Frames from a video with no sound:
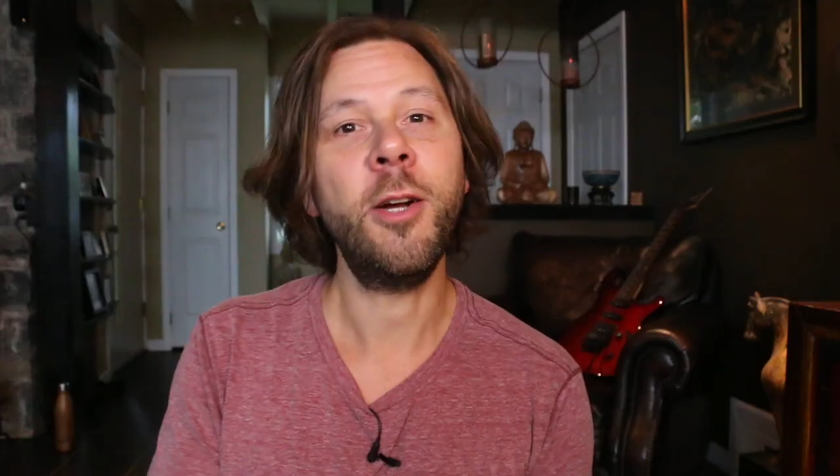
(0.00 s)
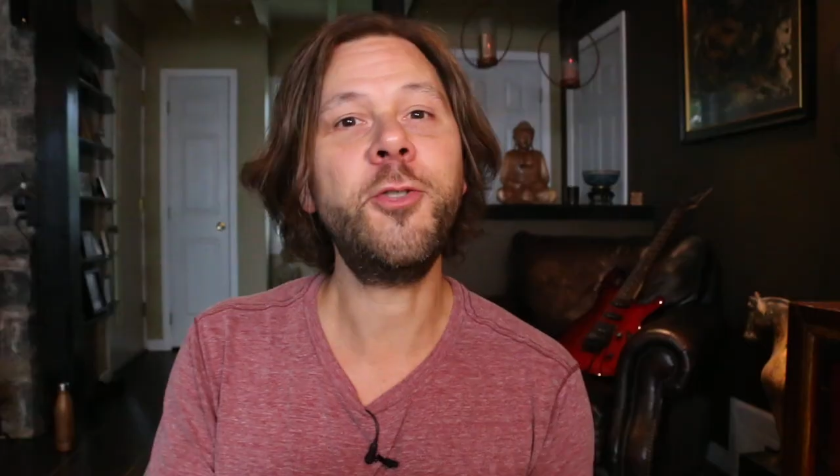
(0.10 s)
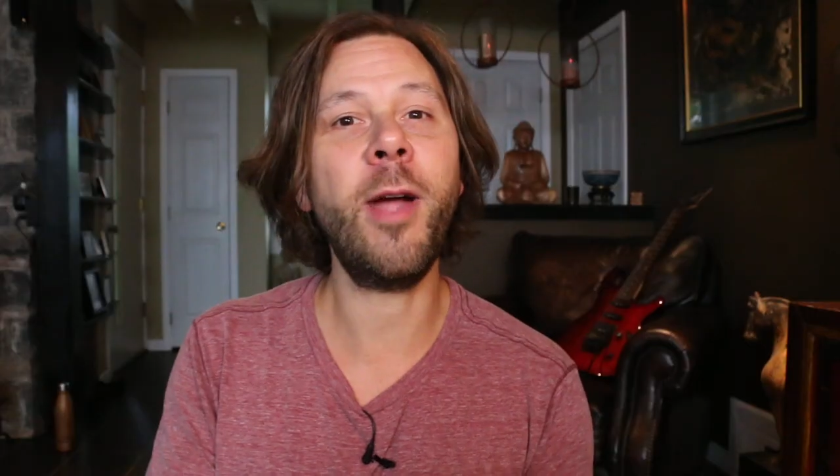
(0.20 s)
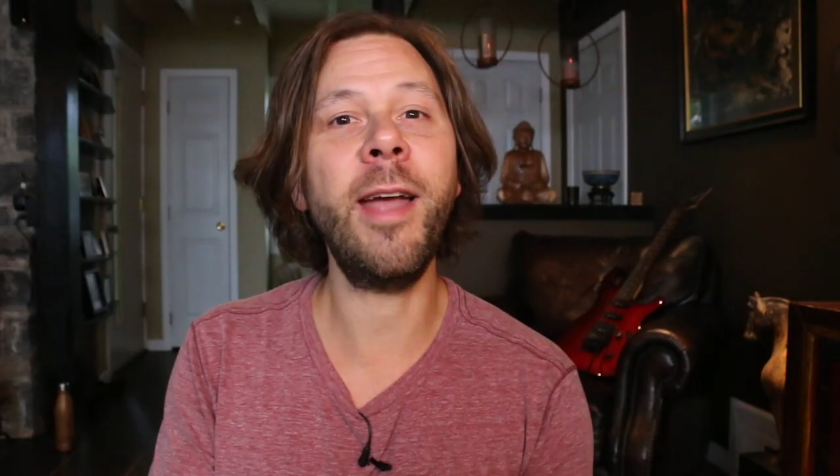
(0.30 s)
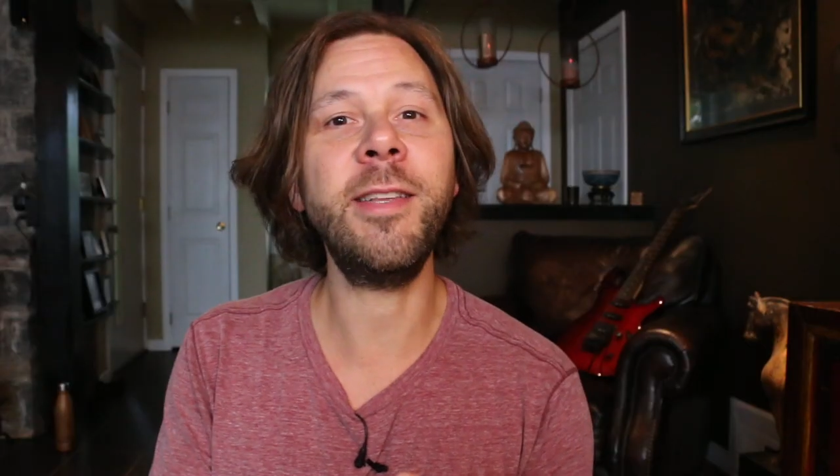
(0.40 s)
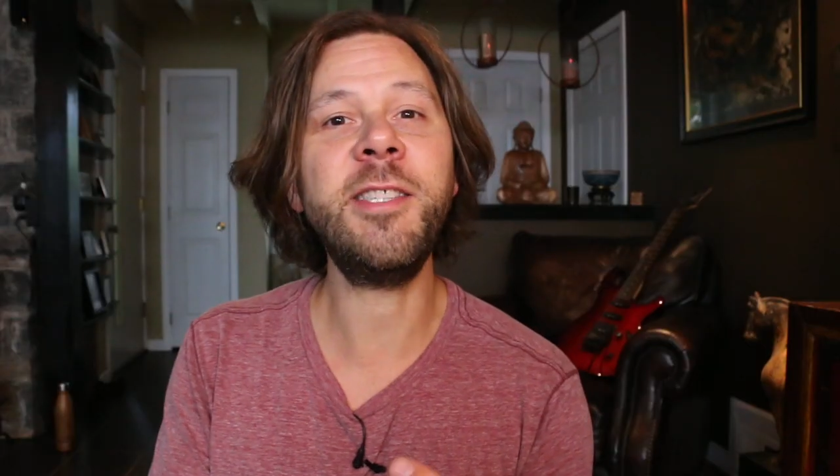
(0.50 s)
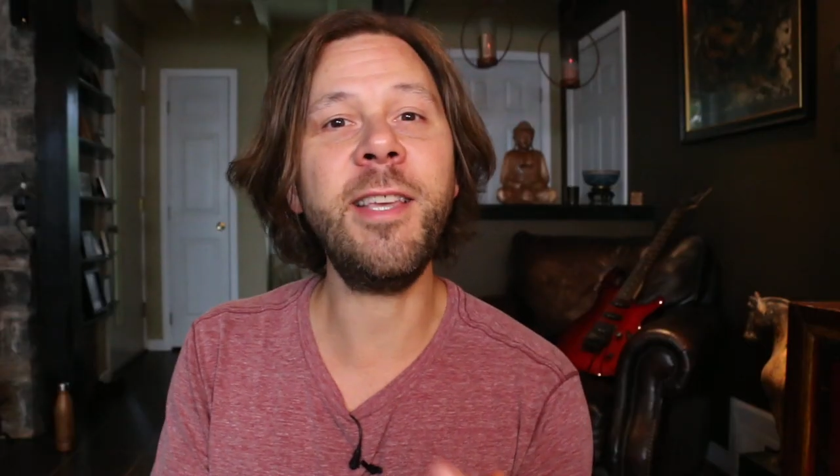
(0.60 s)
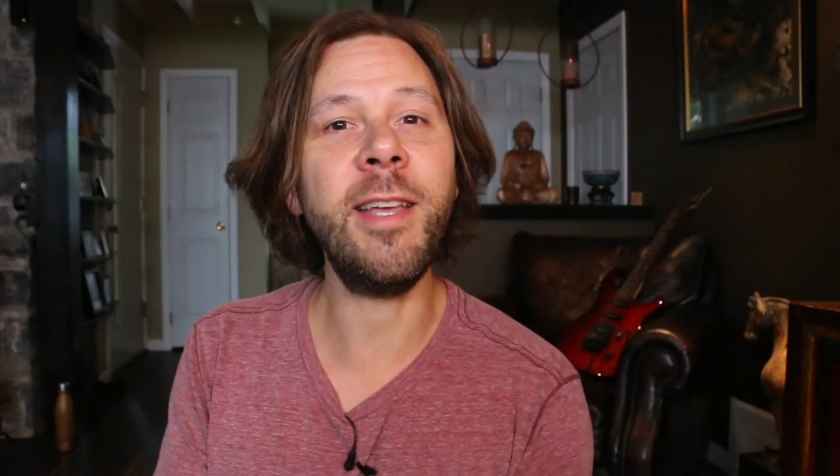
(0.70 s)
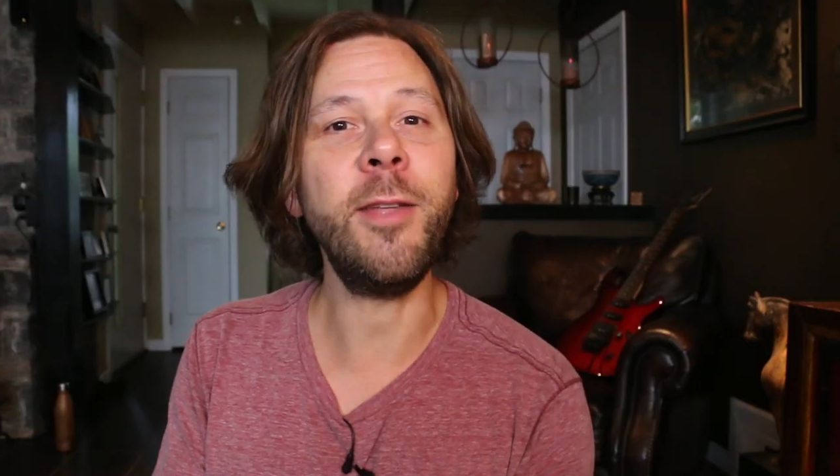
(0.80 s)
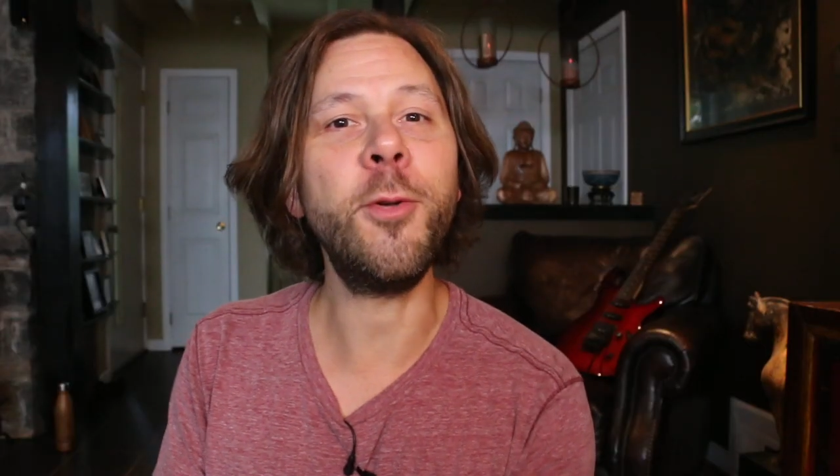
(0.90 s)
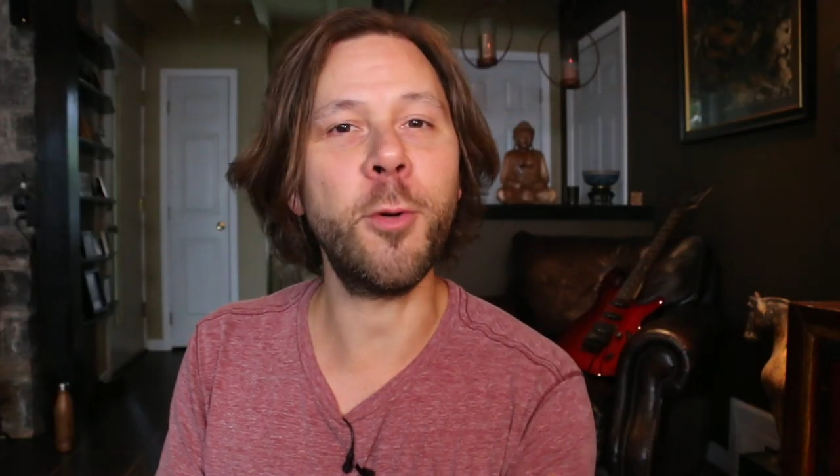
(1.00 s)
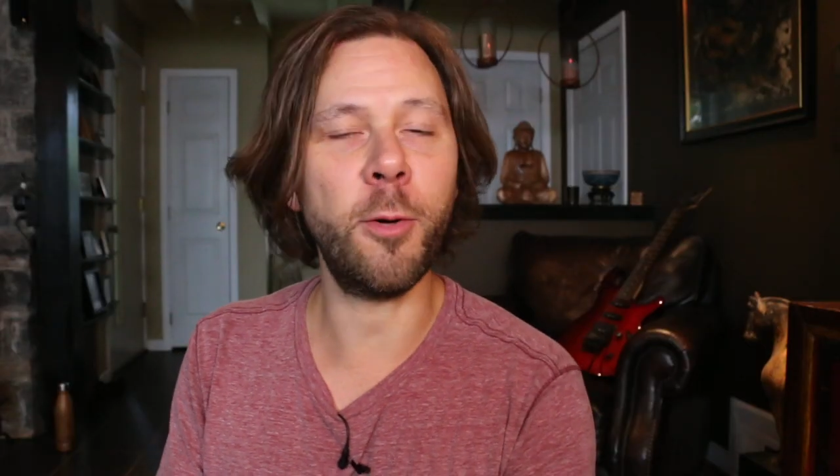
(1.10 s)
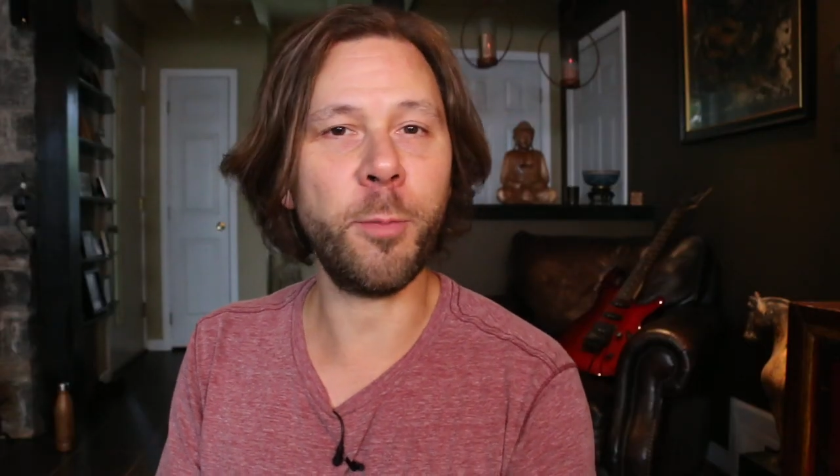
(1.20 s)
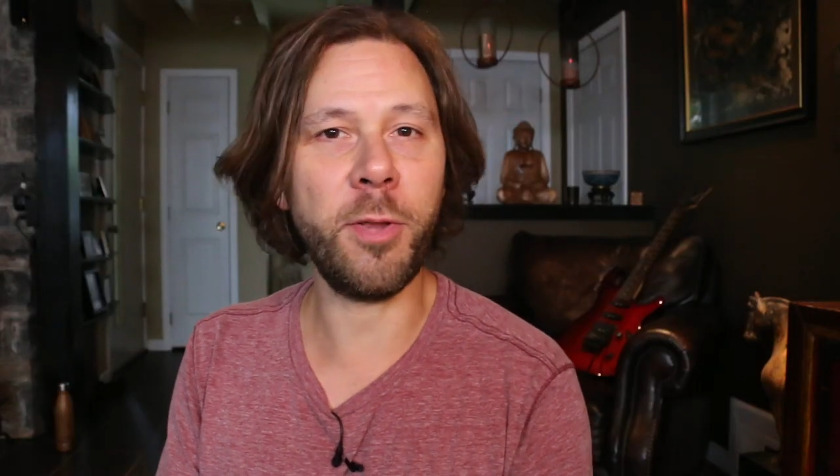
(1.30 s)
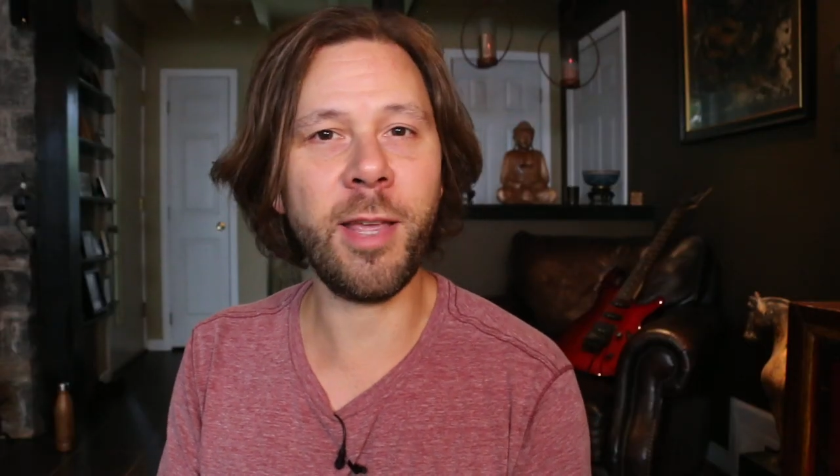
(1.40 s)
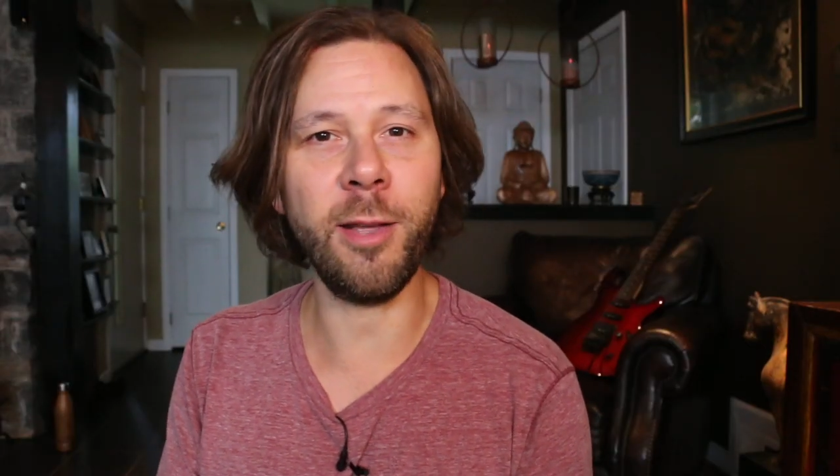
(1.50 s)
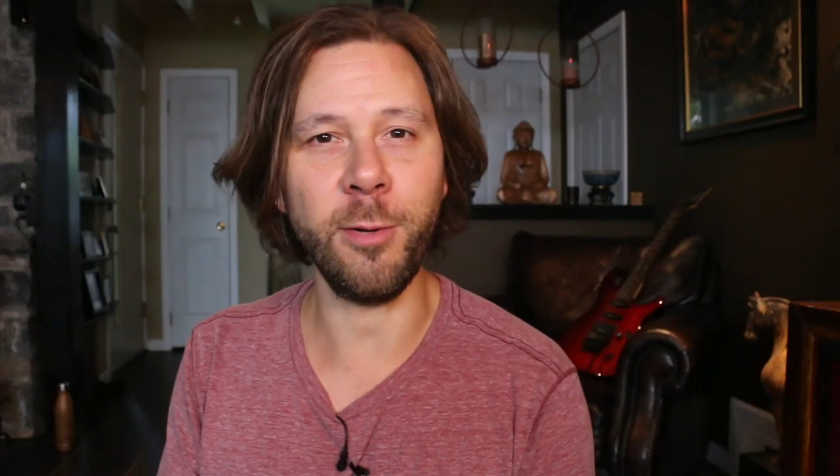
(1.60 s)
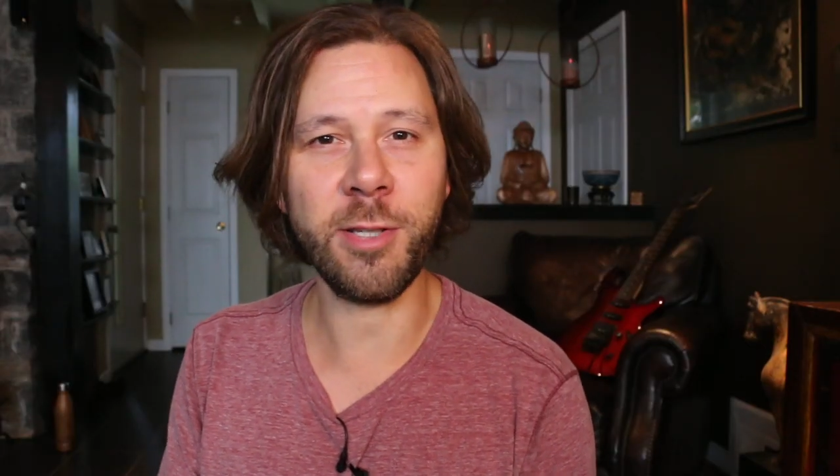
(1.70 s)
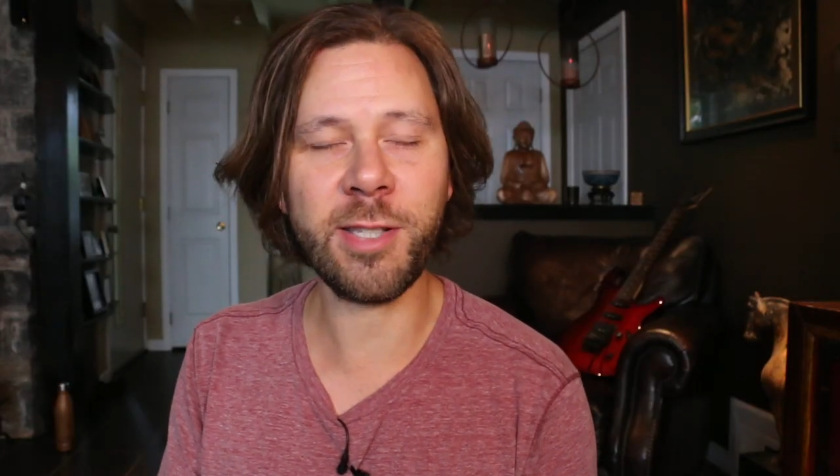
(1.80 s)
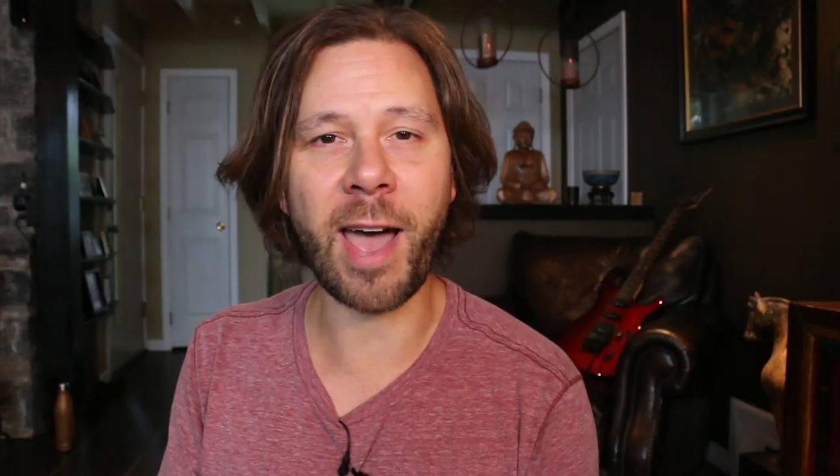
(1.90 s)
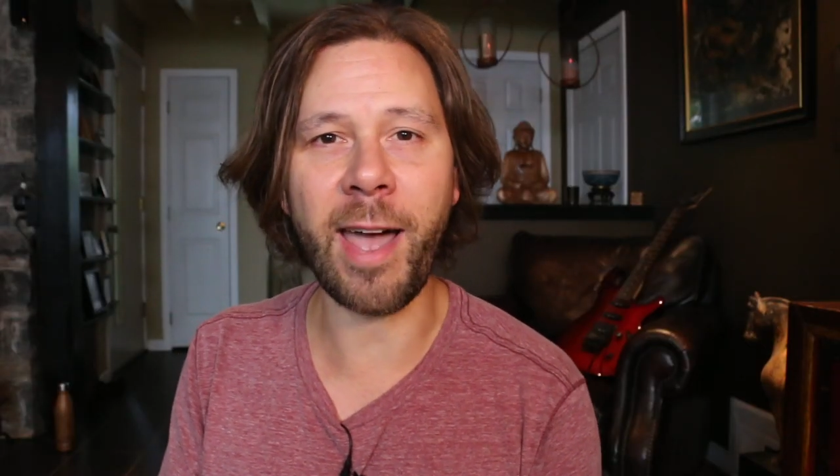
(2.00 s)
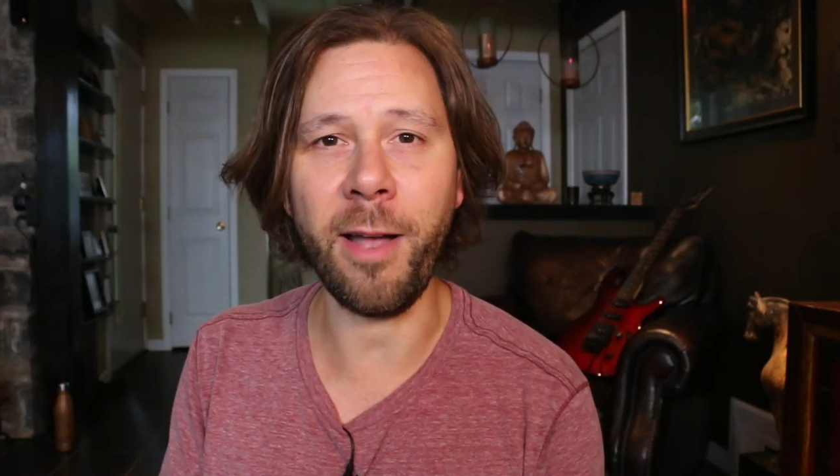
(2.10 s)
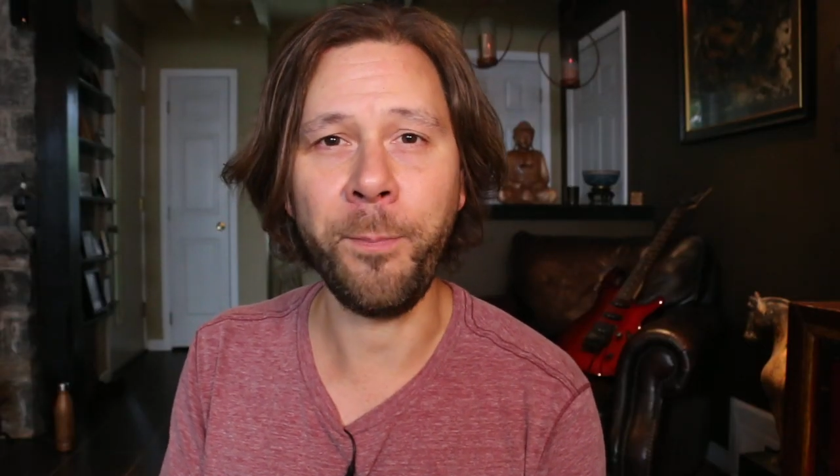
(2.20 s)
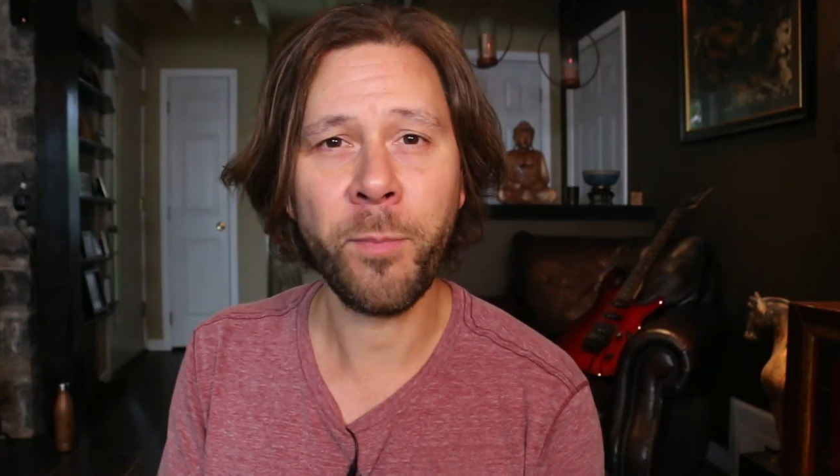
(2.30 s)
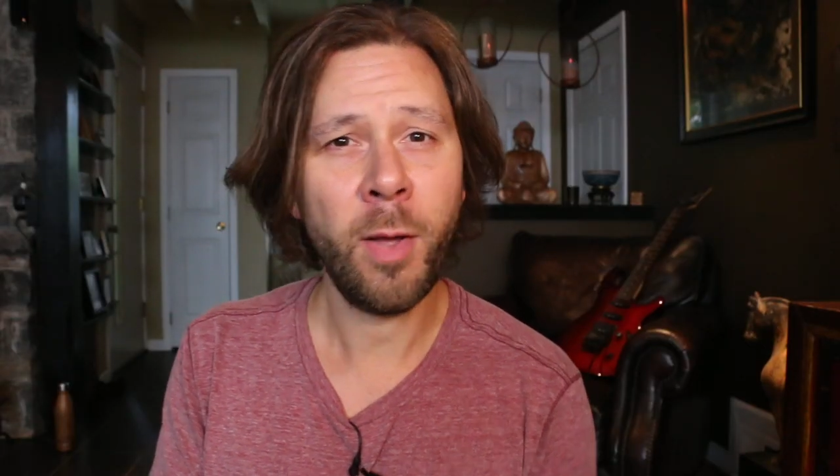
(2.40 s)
are trying to sing it in their own particular style.